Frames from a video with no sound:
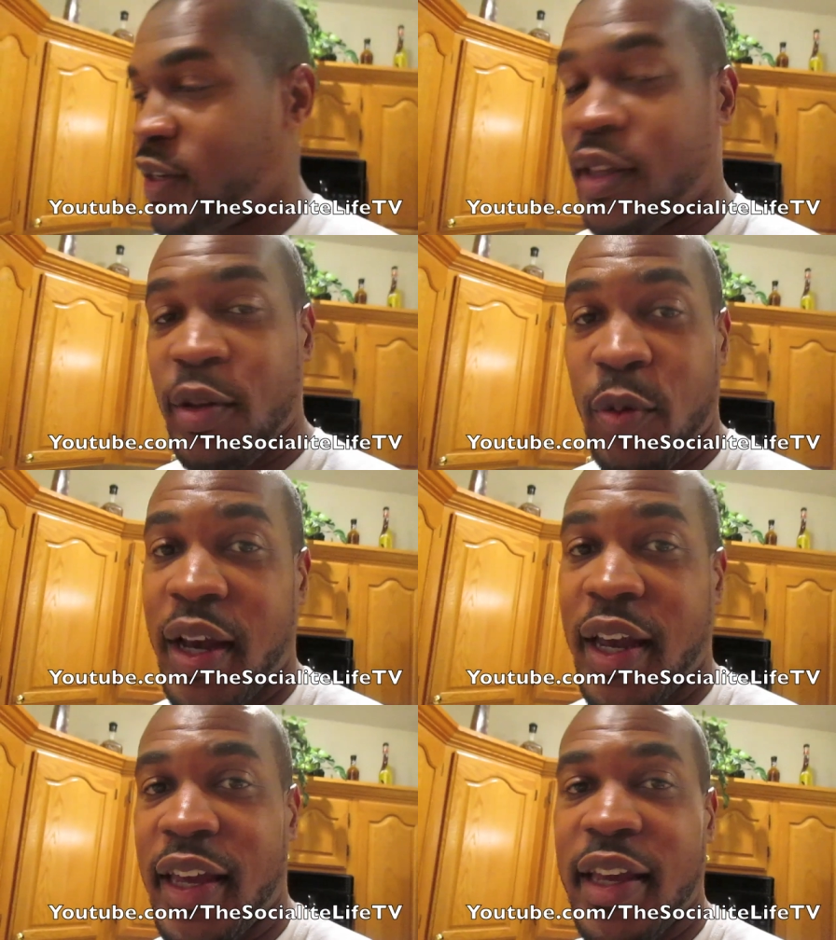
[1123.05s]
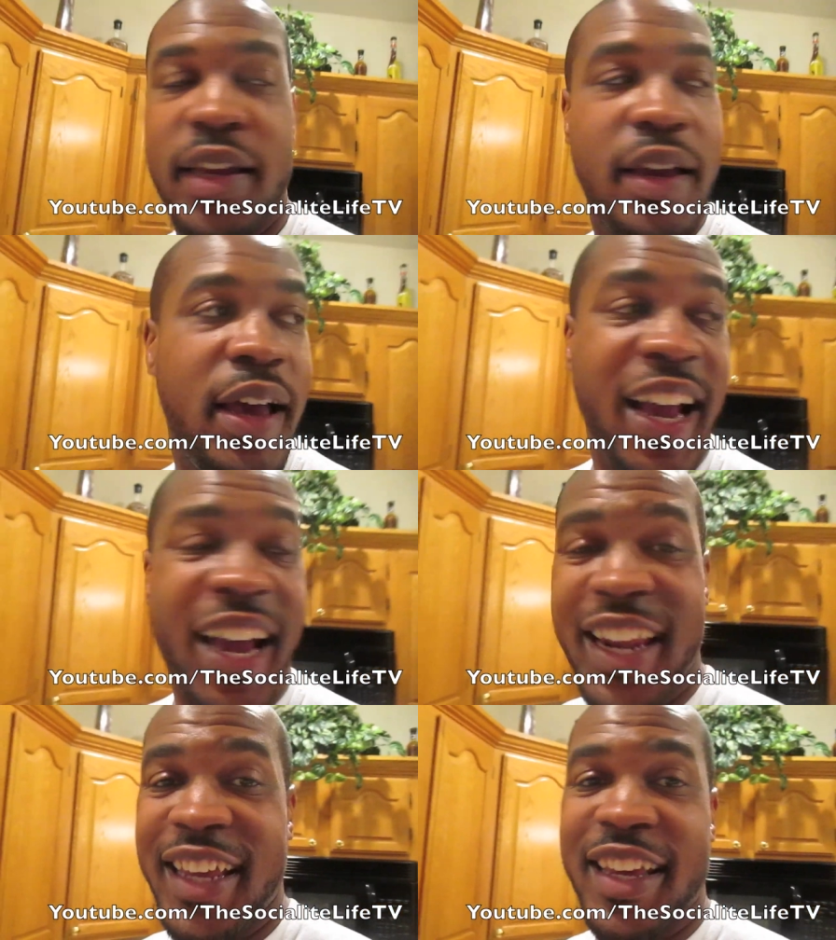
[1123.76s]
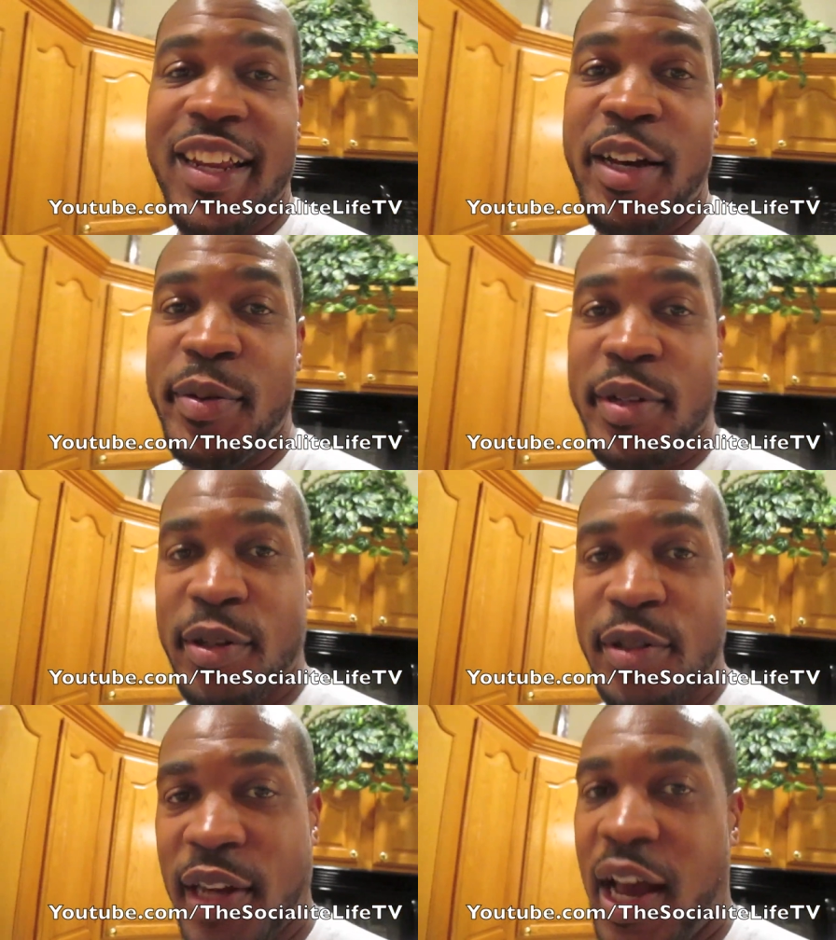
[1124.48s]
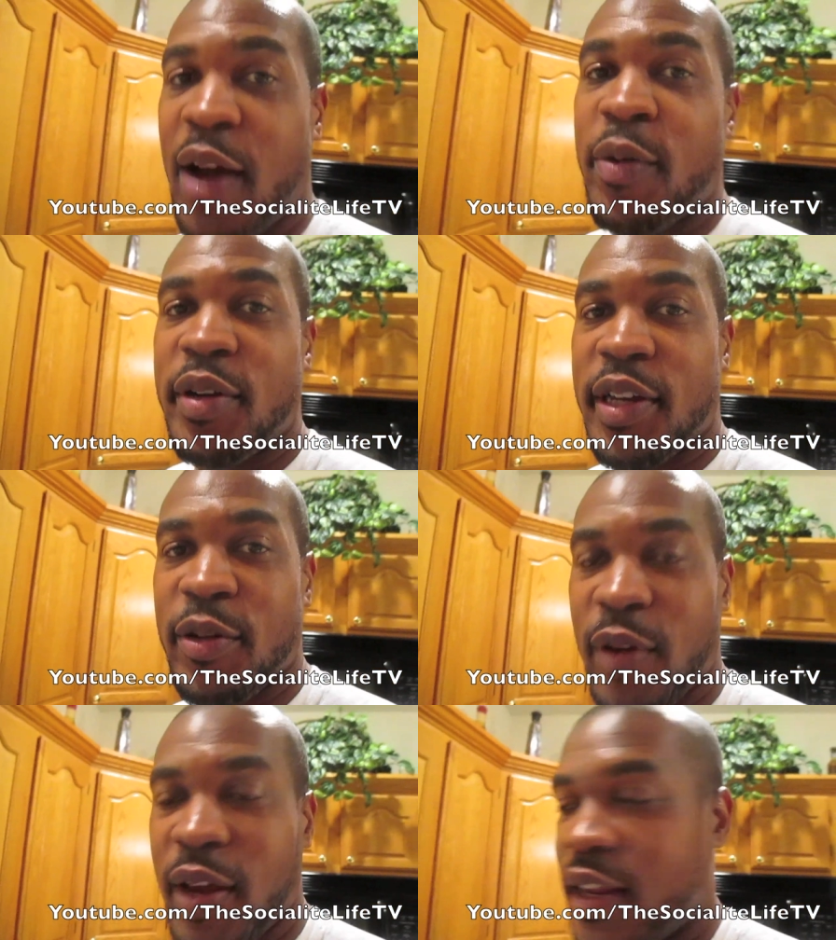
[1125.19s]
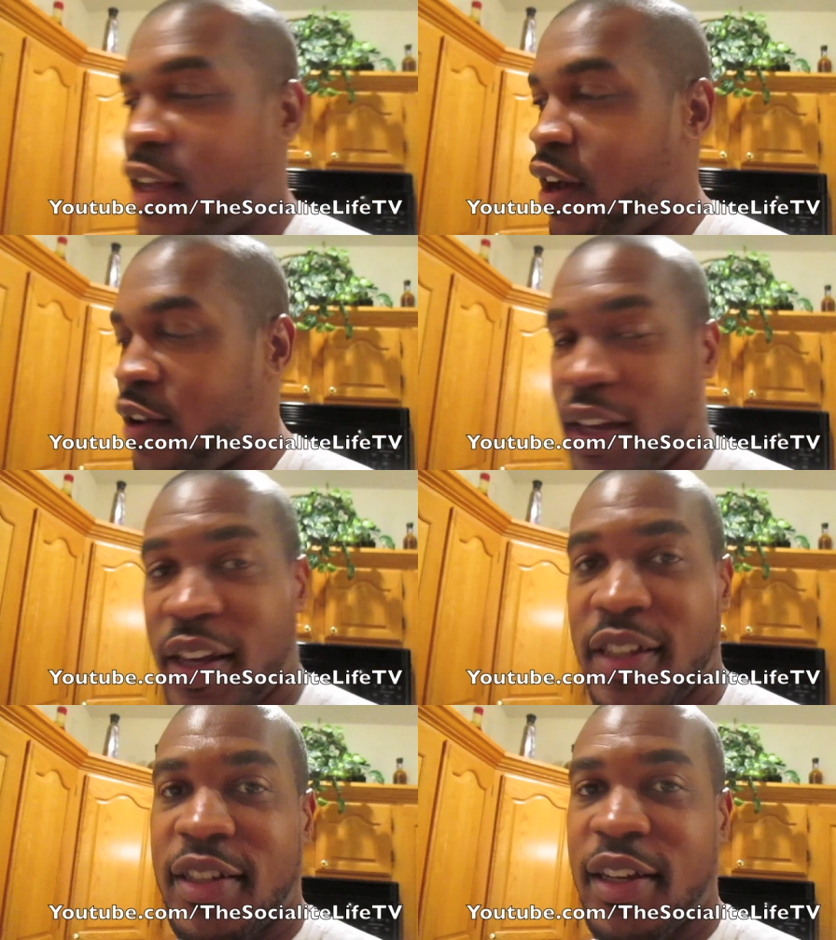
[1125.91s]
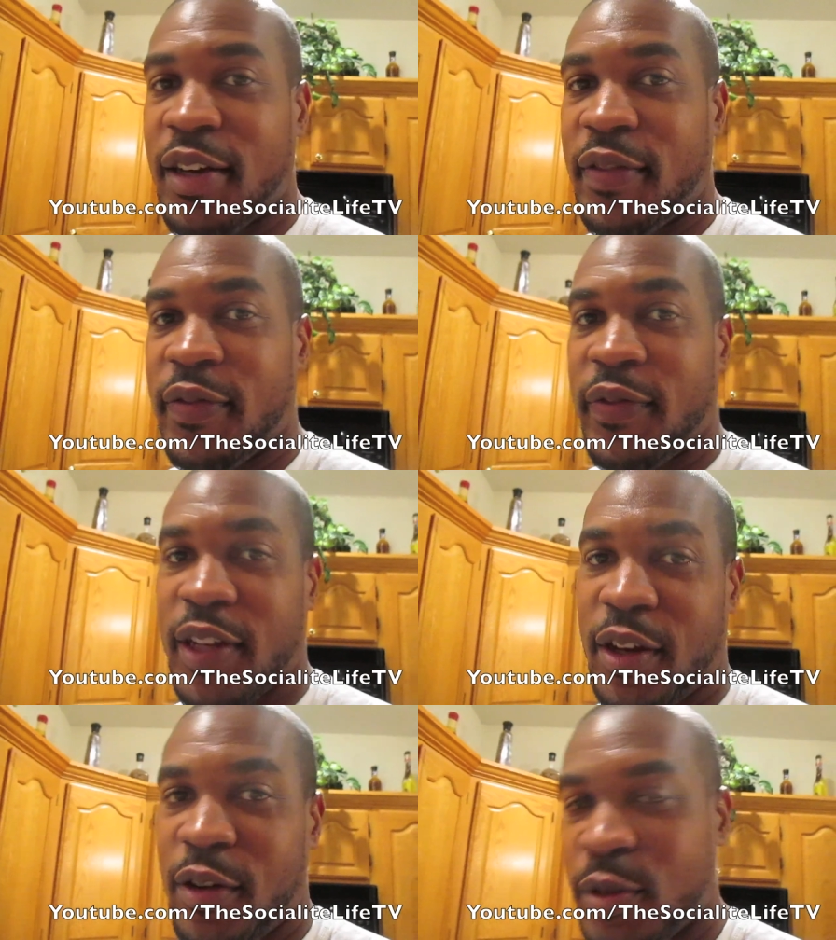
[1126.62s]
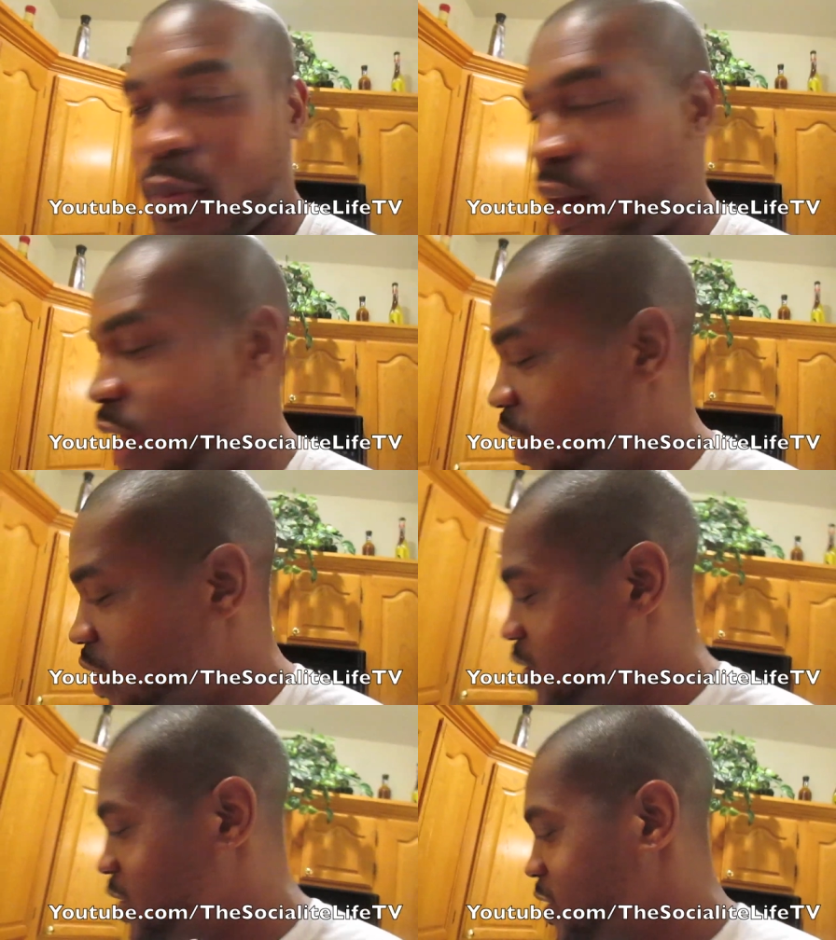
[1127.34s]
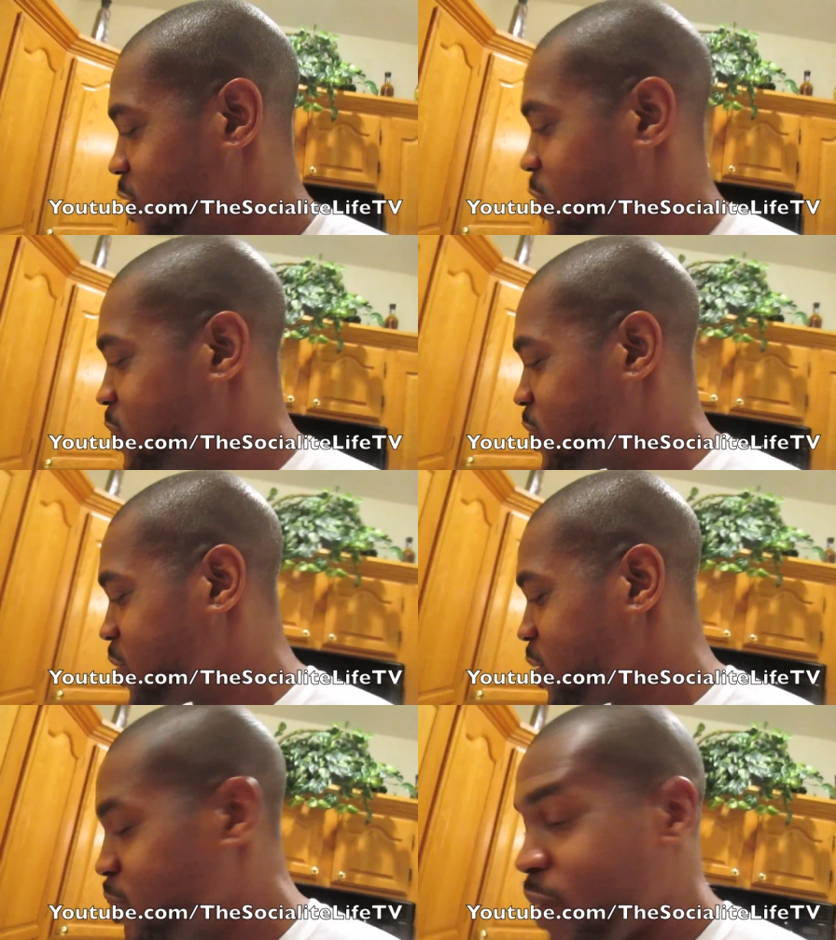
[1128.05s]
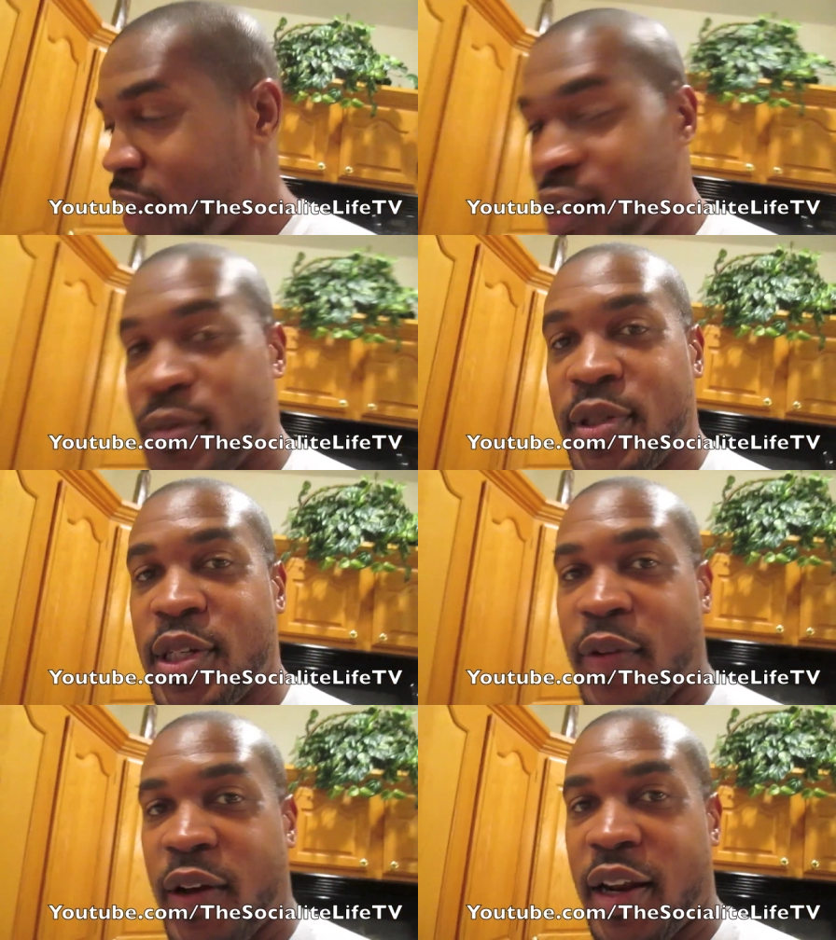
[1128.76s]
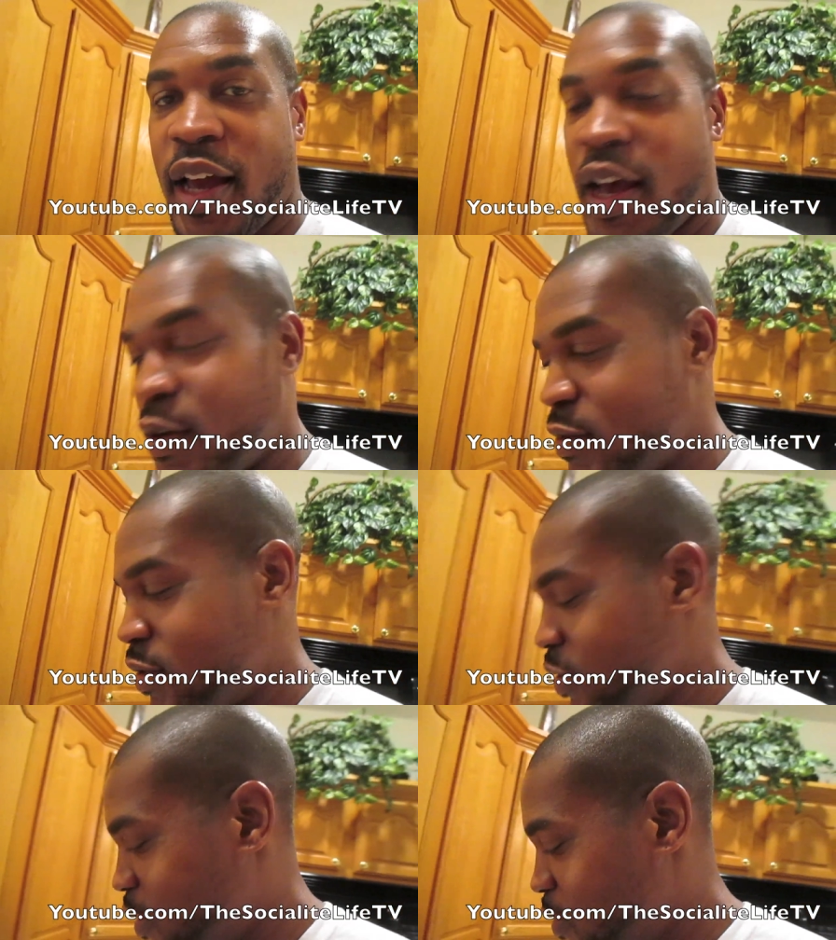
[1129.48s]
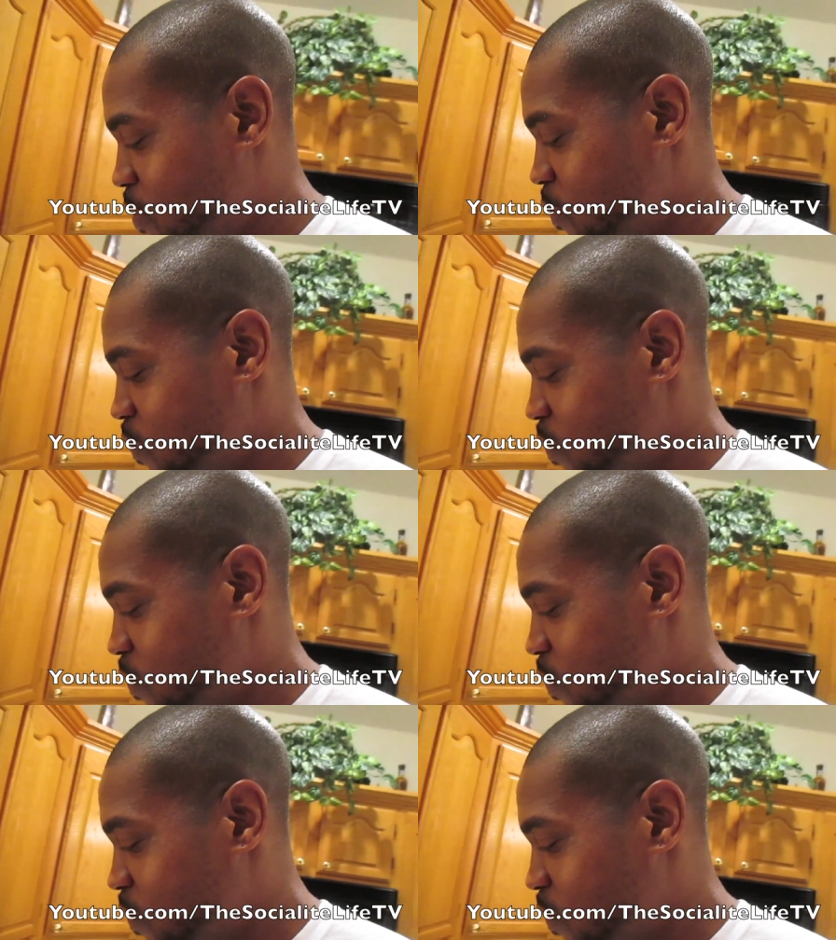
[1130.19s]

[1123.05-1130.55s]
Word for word: Either way, I gotta get up, you know, shower, get ready, all that good stuff, flick on some lights, bang some shit around the house, you know,